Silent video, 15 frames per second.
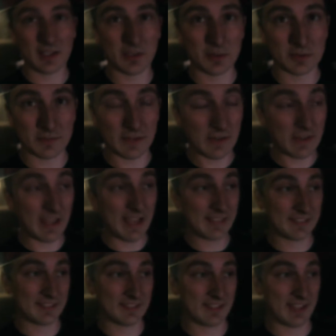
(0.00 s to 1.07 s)
It was a very
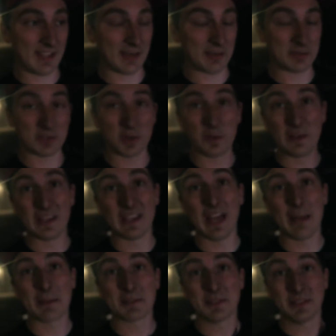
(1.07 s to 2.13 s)
hectic day and I was going
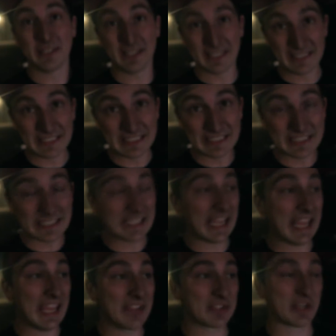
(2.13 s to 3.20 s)
absolutely
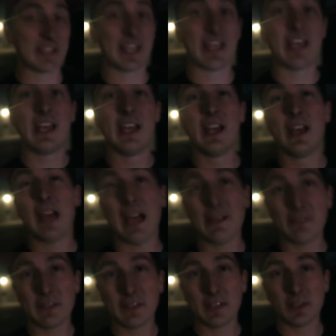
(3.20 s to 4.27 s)
insane trying to get
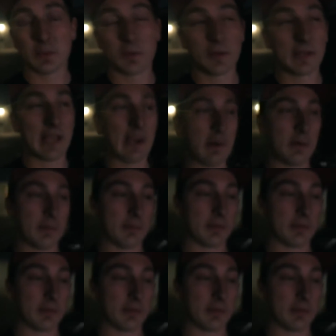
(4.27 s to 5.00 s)
everything to work out,